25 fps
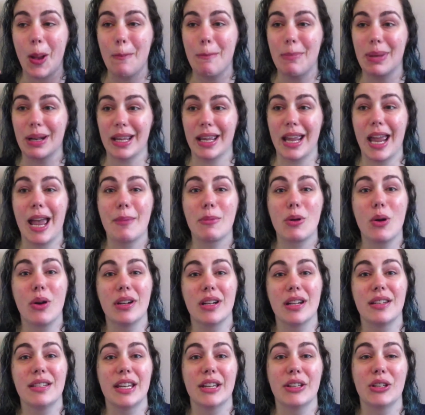but I am going
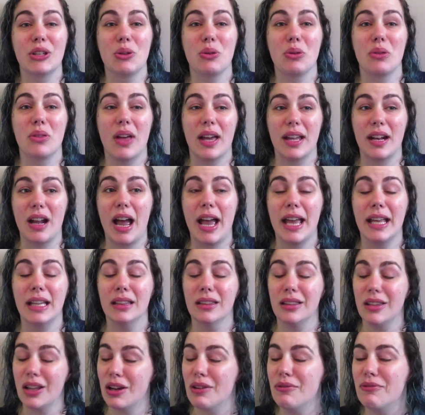to tell you that I
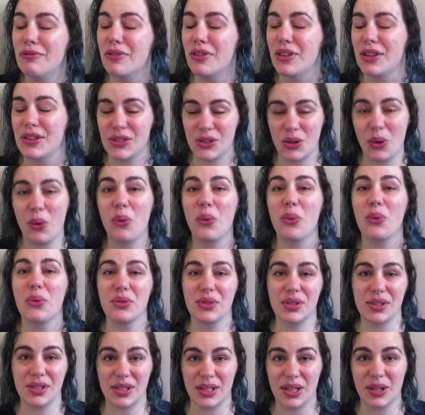love this
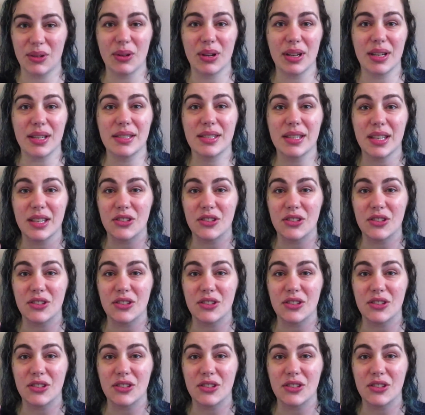whole series.